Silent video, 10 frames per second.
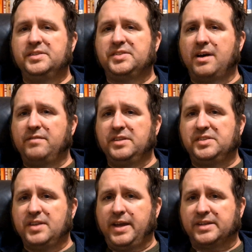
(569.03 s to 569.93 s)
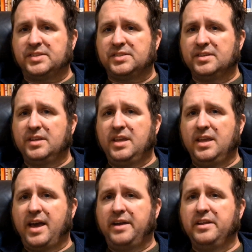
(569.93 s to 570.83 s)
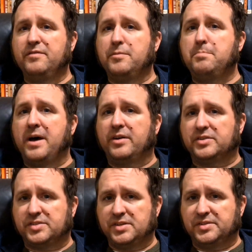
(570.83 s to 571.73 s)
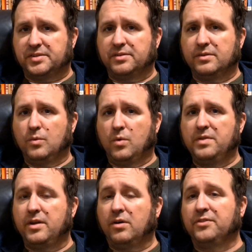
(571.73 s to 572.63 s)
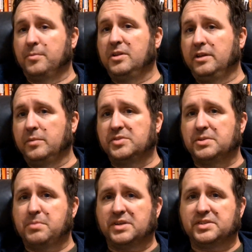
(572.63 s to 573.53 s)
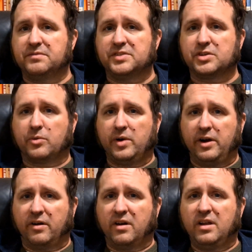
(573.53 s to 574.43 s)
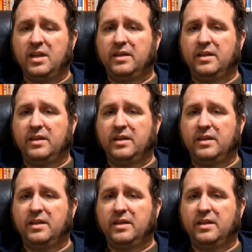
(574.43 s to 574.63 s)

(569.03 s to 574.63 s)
In 76, he had an even better season, one that ultimately was the best of his career.